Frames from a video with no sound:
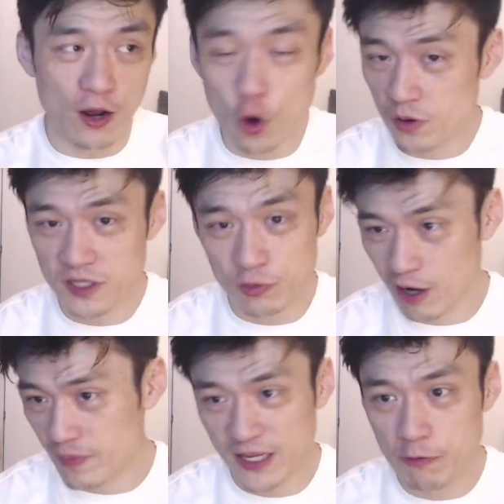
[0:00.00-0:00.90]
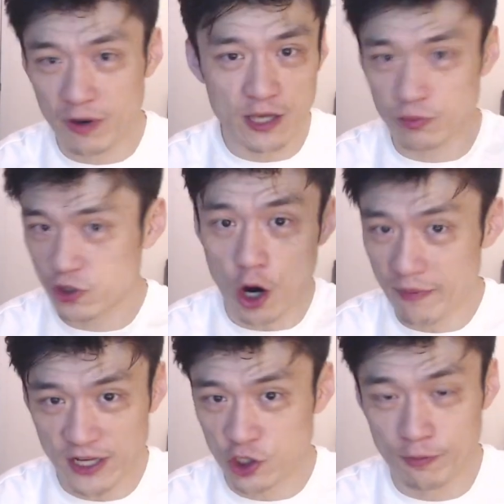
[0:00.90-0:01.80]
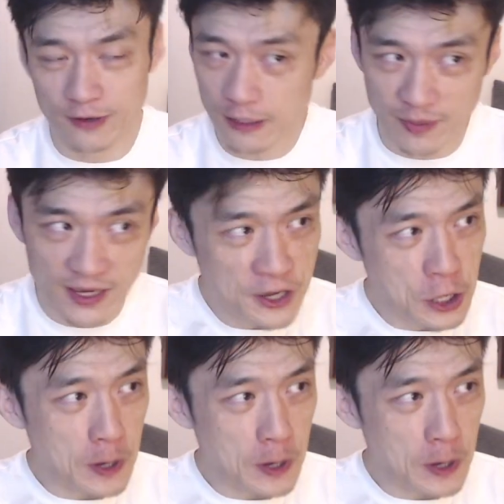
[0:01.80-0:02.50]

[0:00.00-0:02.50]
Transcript: All these rugby league players would dominate Super Rugby,